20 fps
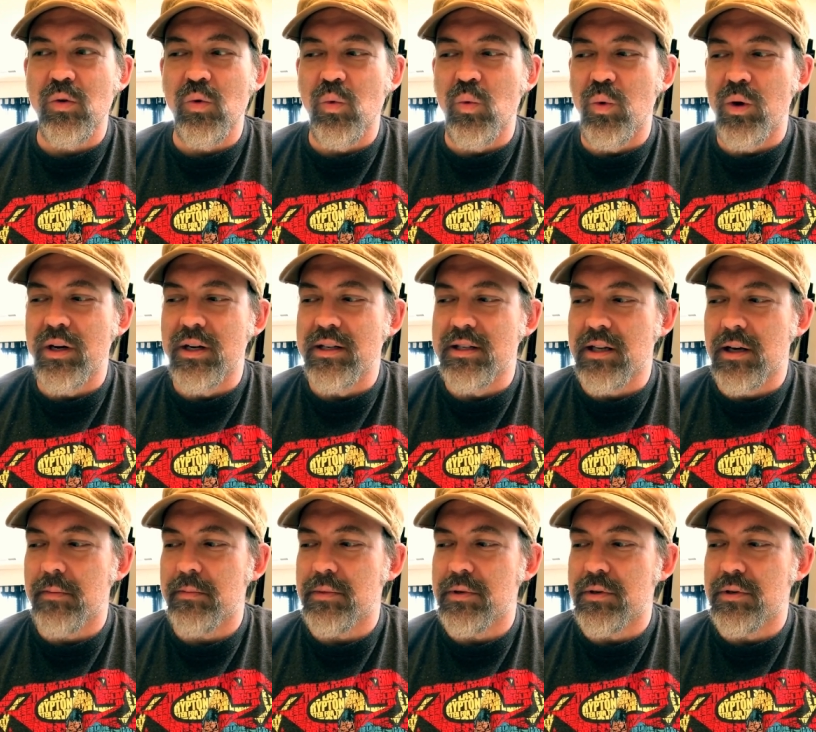what is
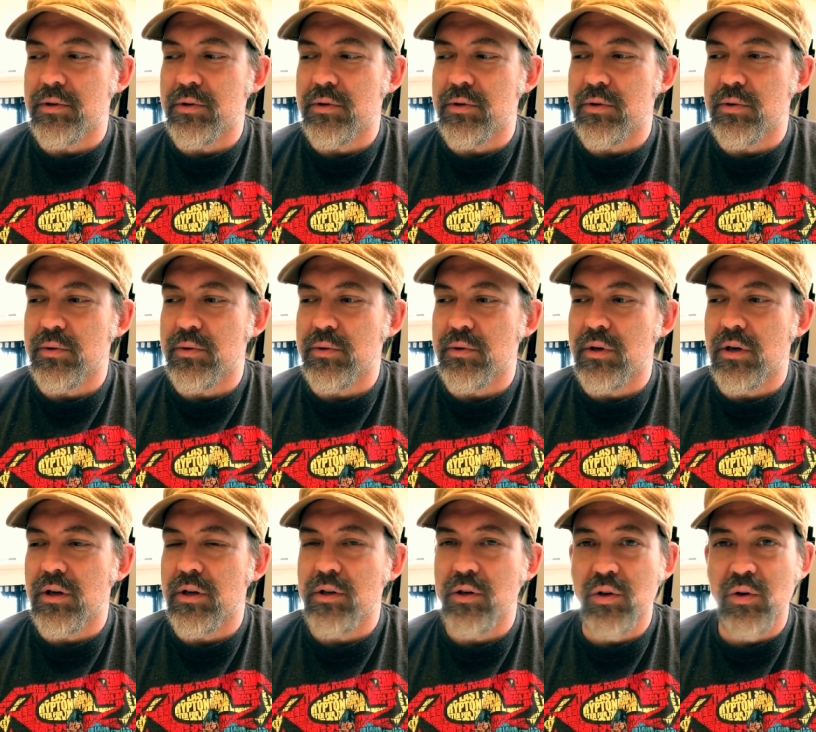up to
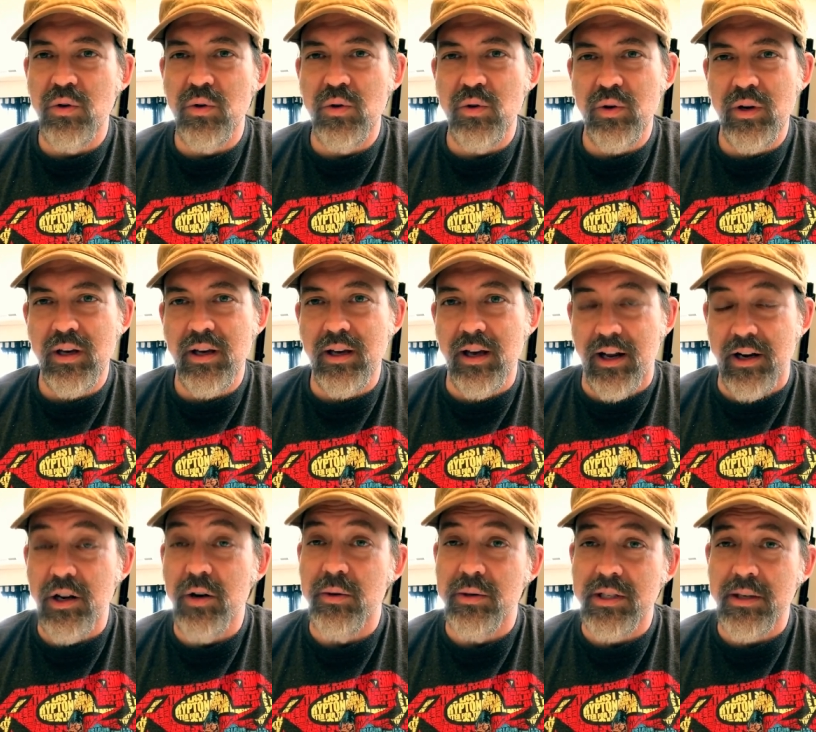you, I
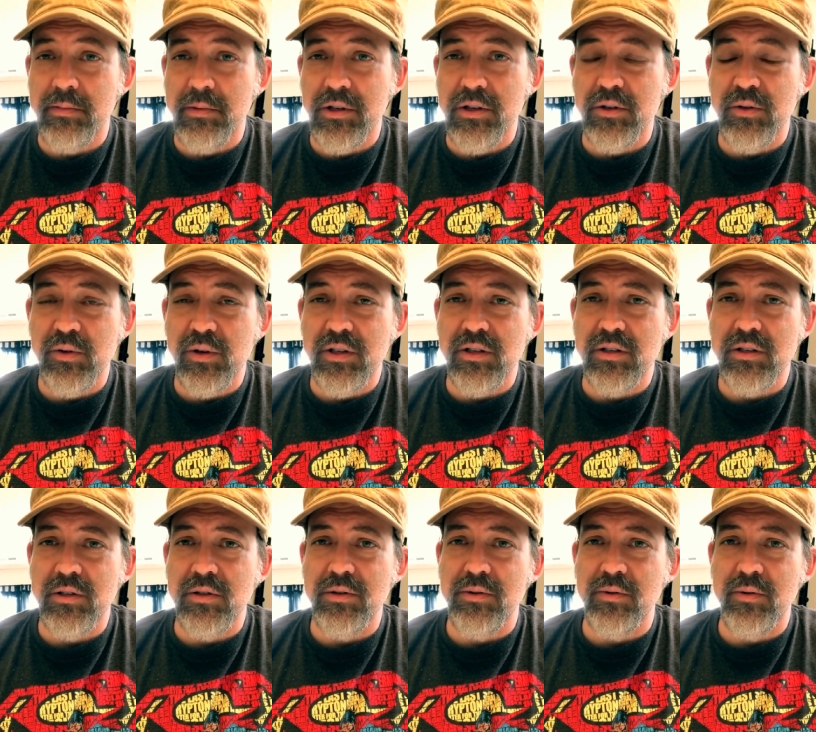know is up to you, is
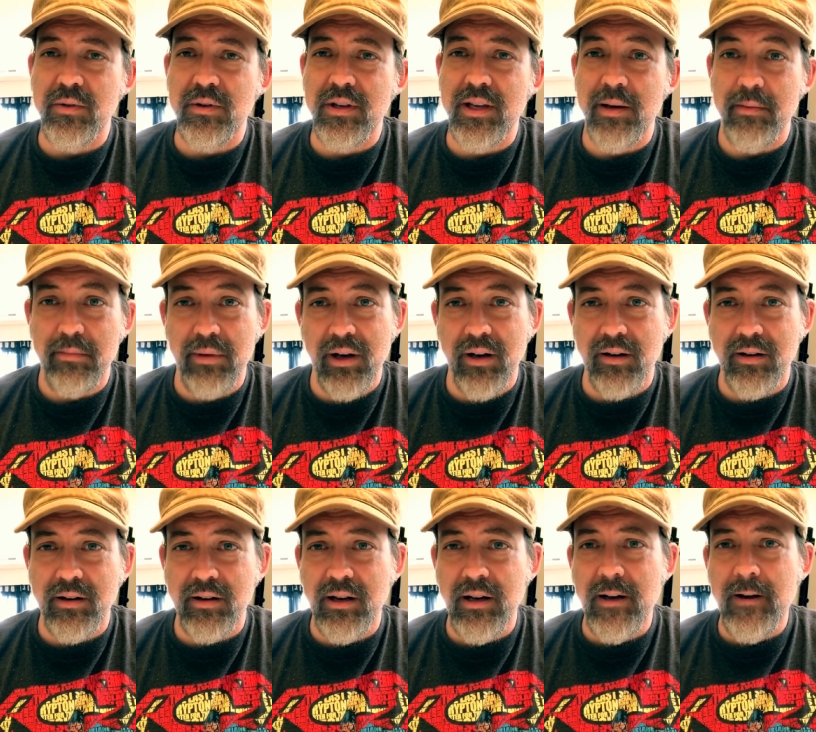to get
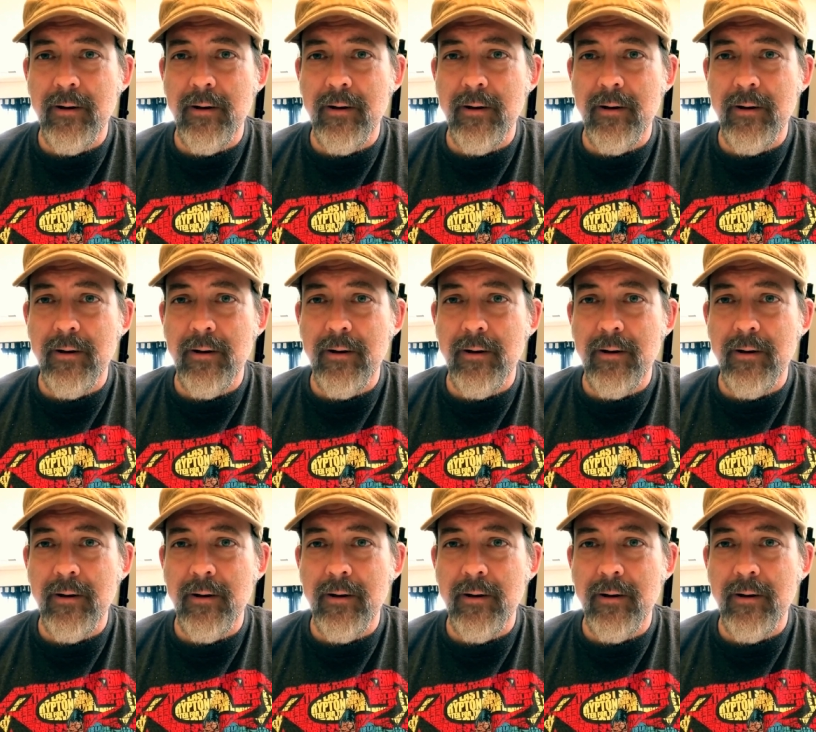better,